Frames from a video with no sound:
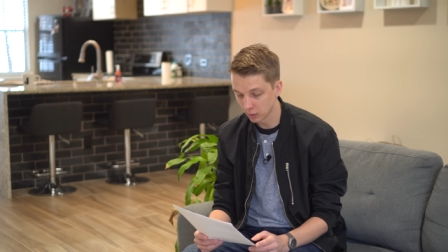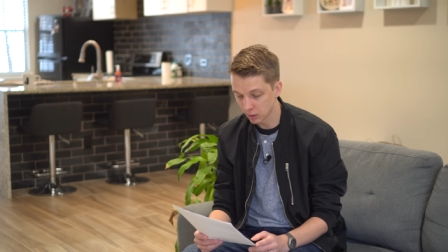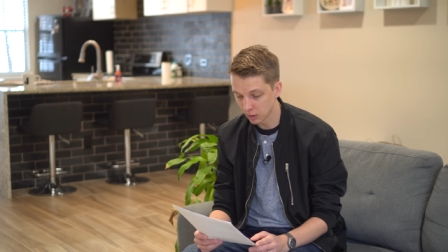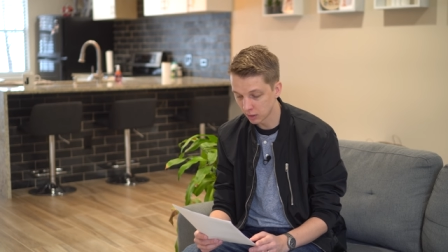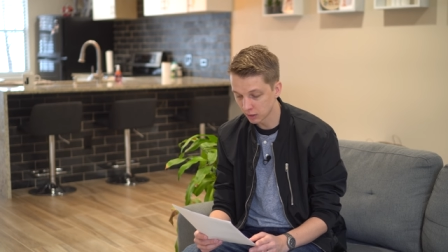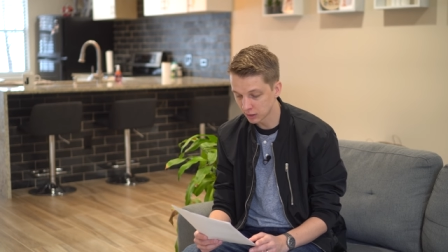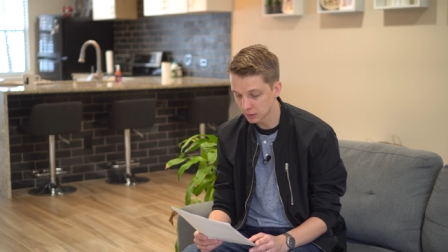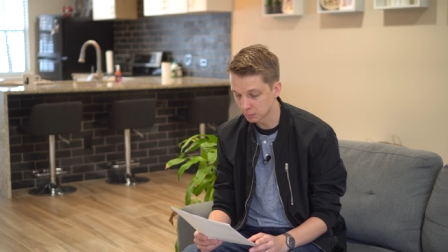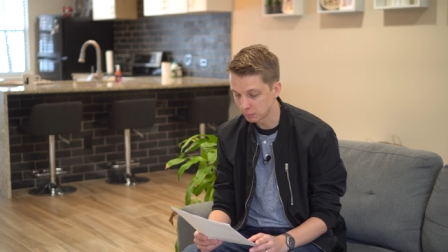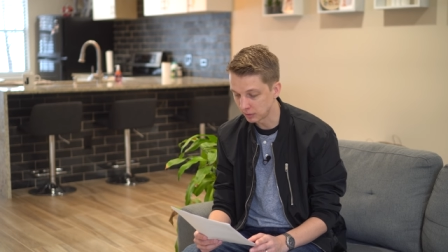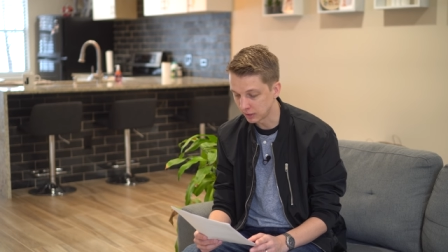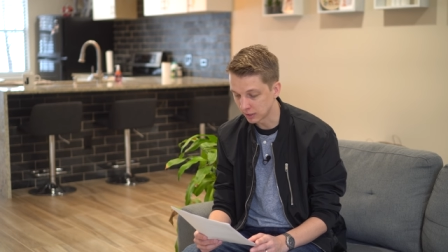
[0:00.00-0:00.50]

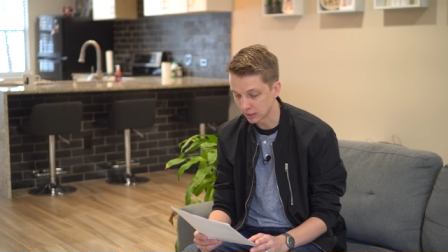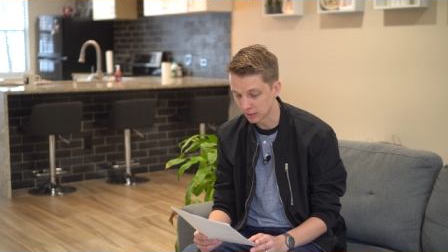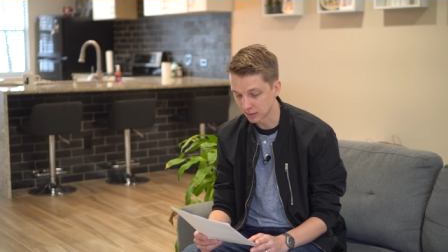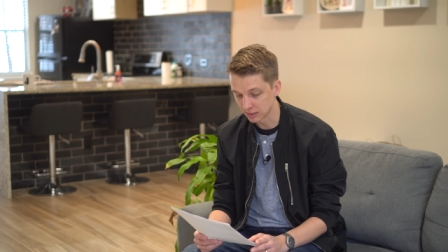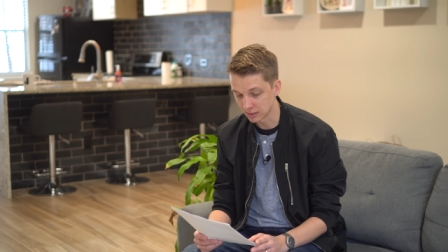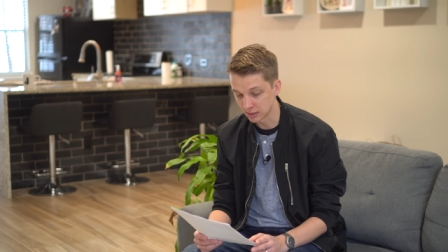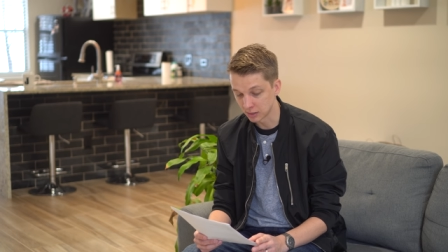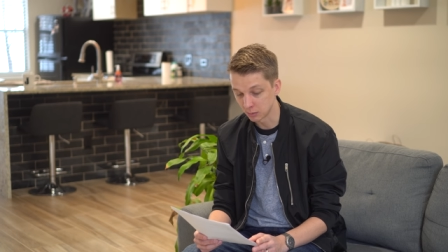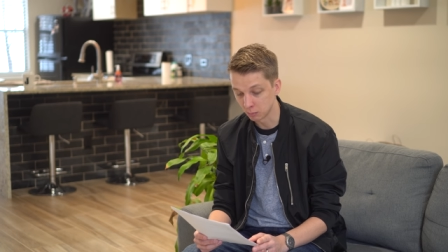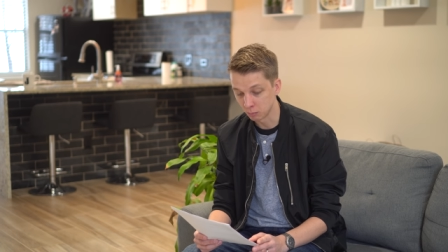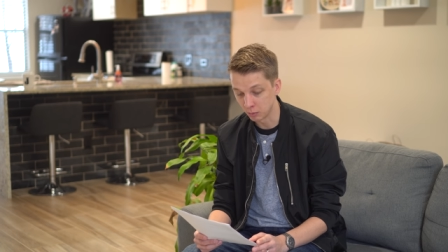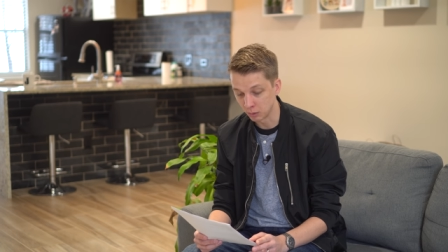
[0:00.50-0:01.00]
lungs
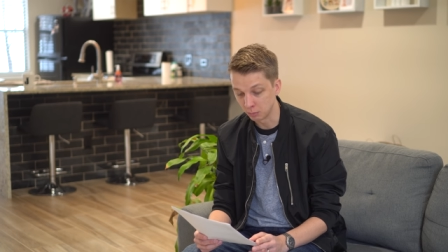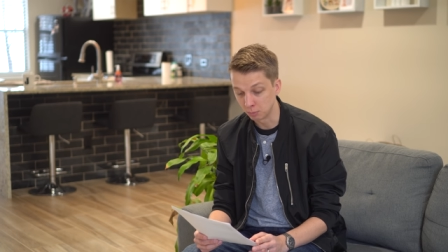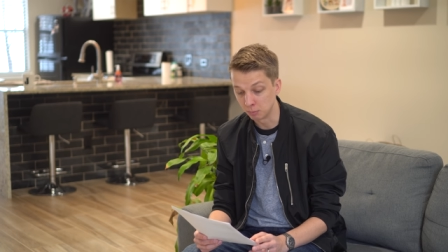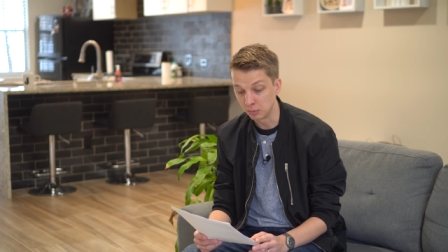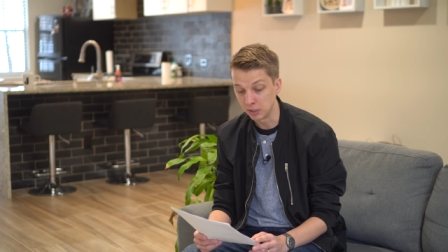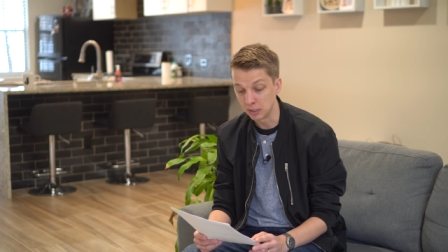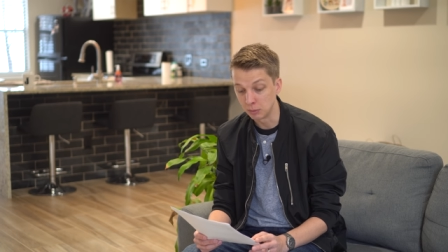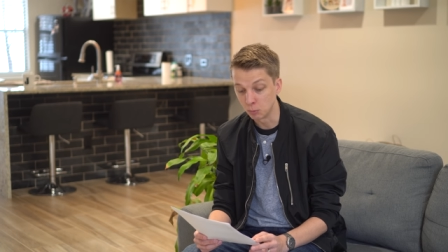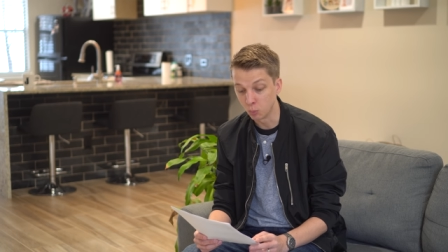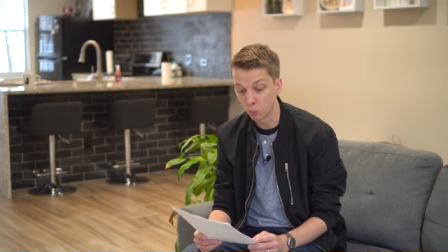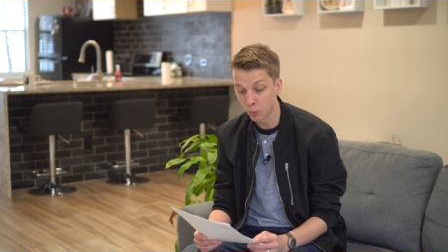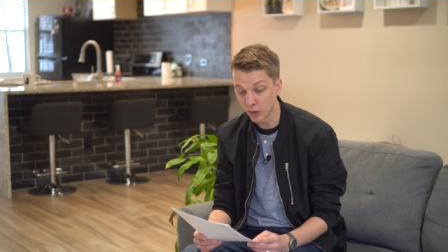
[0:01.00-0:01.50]
because it would
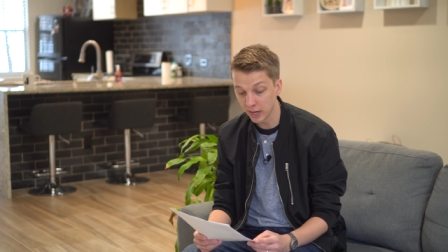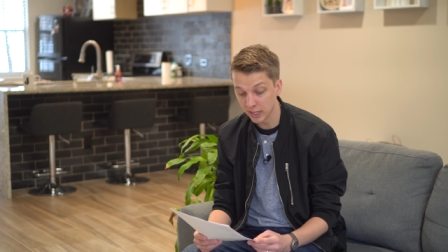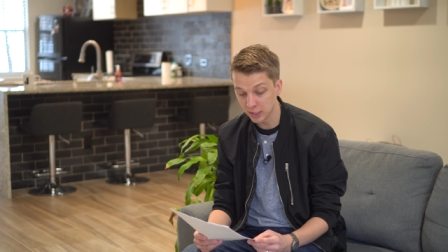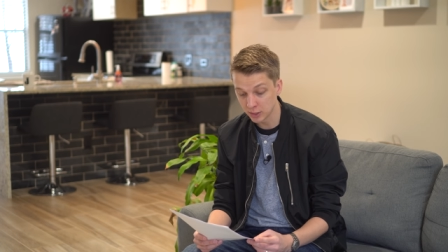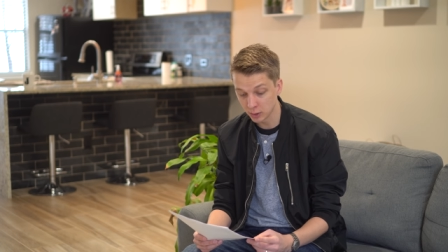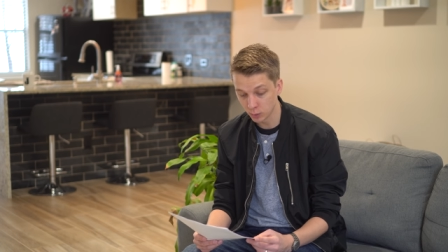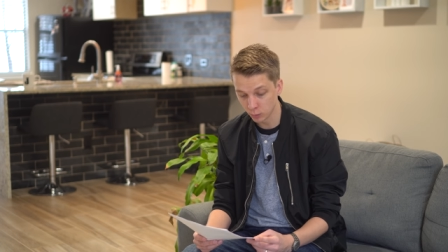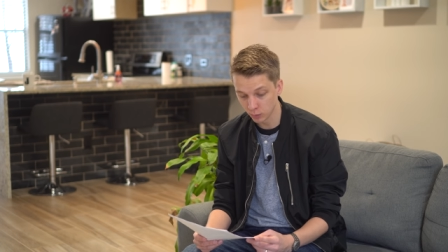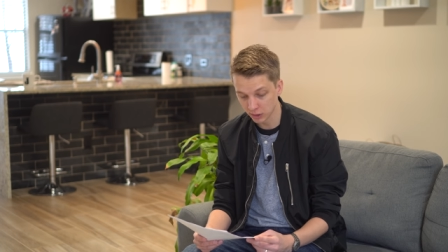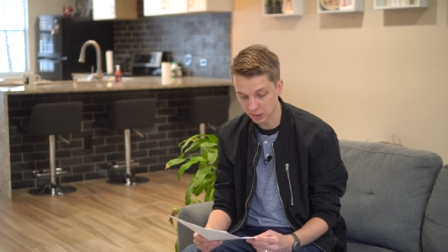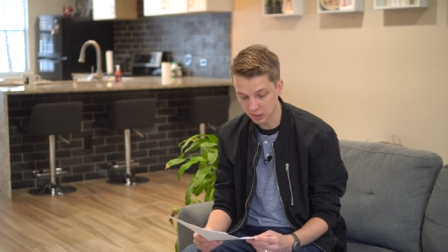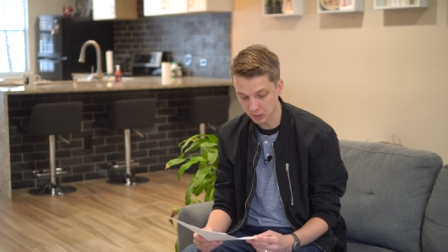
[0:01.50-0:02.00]
be way
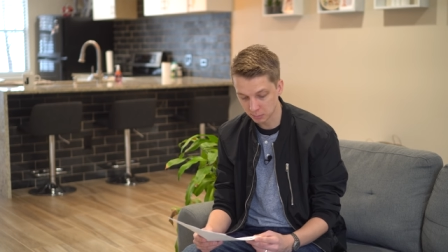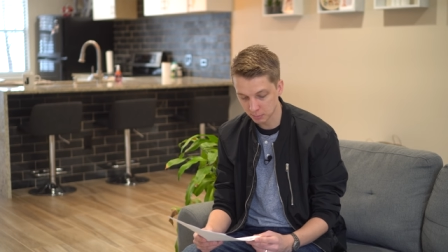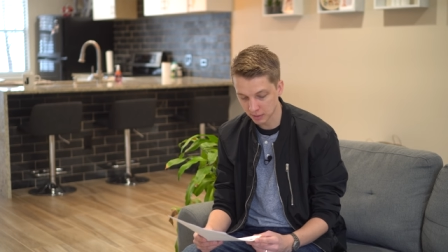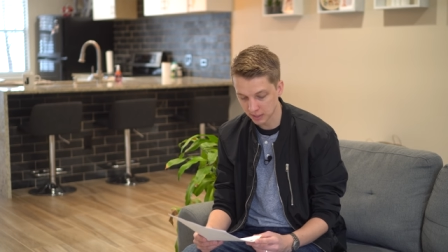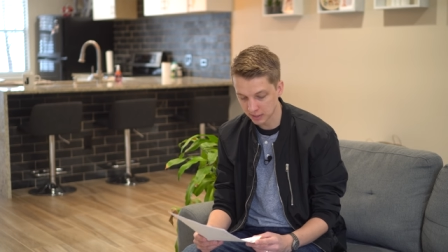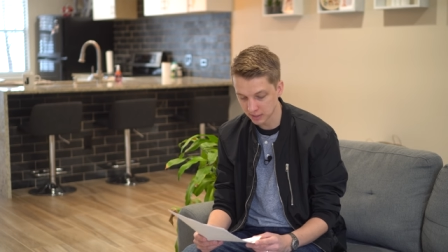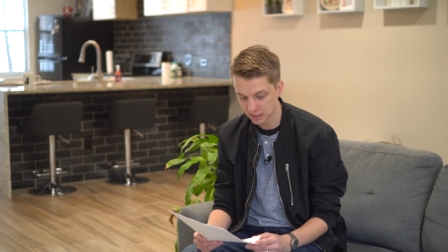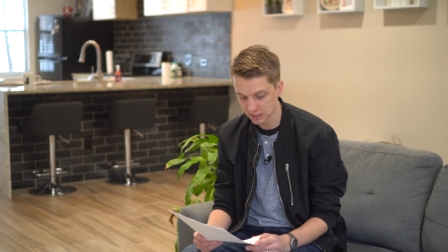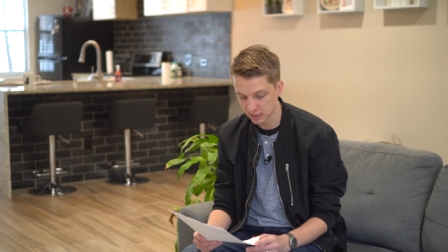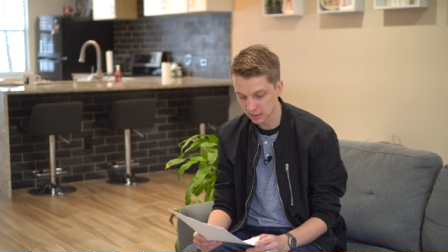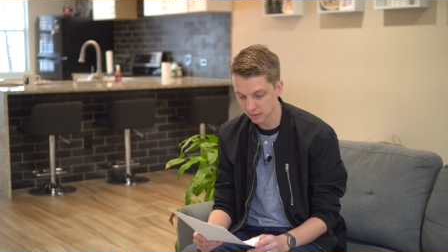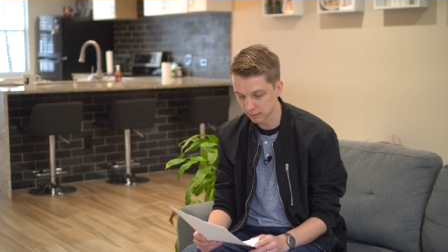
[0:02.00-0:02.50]
too
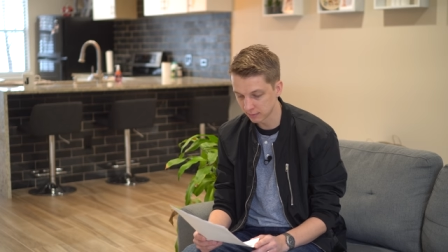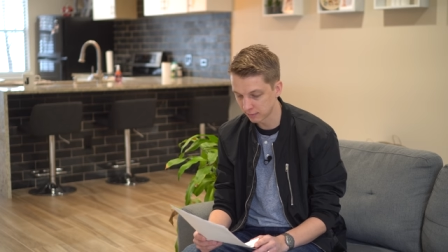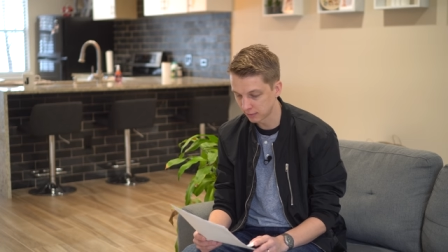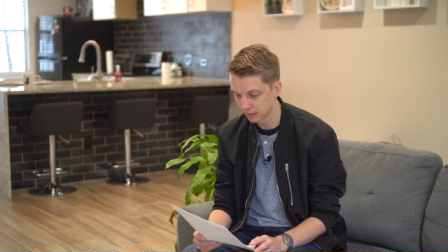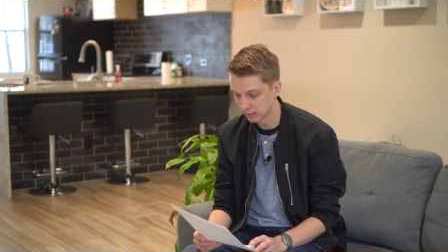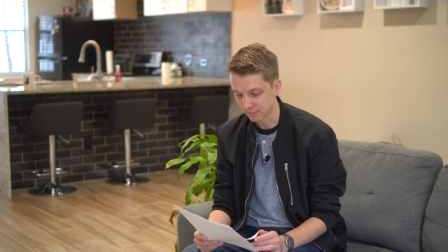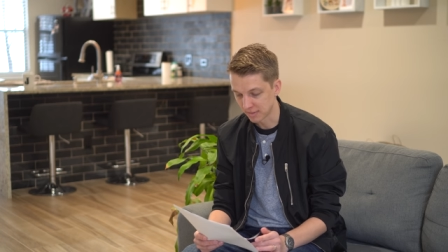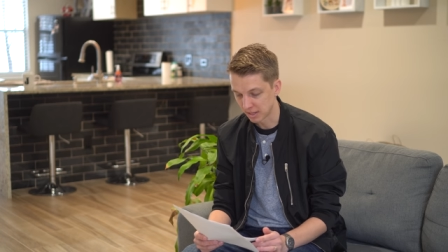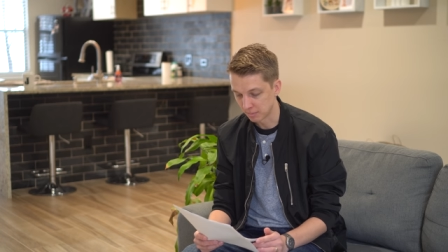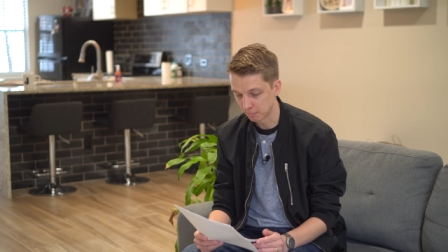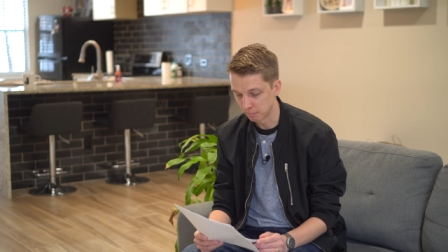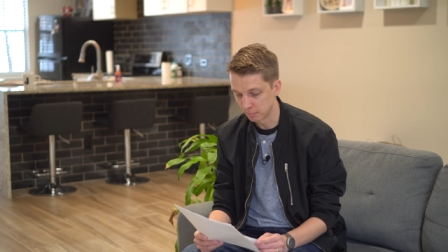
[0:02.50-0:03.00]
expensive,